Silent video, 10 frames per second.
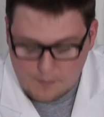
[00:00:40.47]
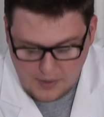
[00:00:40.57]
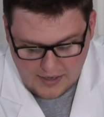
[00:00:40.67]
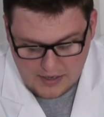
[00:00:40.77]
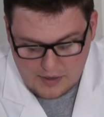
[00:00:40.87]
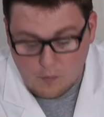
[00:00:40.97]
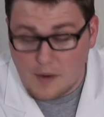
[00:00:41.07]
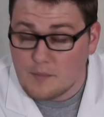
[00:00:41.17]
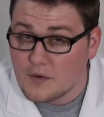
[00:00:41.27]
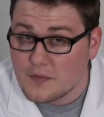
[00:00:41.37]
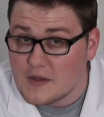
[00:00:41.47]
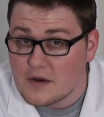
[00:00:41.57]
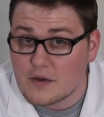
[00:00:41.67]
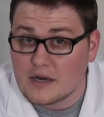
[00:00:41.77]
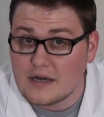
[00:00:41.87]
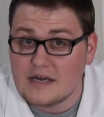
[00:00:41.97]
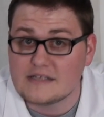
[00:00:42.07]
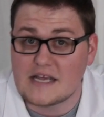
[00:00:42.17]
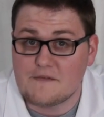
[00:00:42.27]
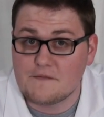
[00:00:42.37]
But one more thing you're going to need
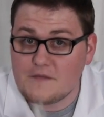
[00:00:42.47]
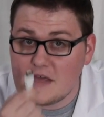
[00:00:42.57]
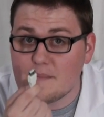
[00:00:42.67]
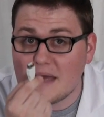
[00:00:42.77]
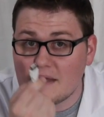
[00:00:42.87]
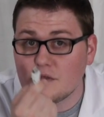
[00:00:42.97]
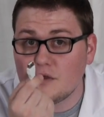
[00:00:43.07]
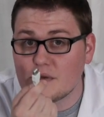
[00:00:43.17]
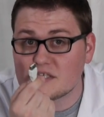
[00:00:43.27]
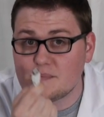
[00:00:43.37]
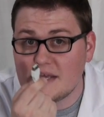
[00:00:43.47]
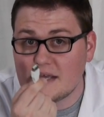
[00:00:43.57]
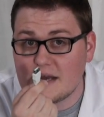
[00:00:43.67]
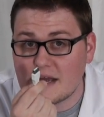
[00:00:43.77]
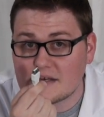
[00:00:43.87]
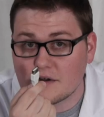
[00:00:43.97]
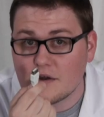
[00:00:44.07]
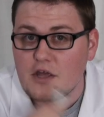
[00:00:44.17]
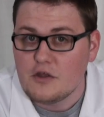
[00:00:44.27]
is a female U S B connector.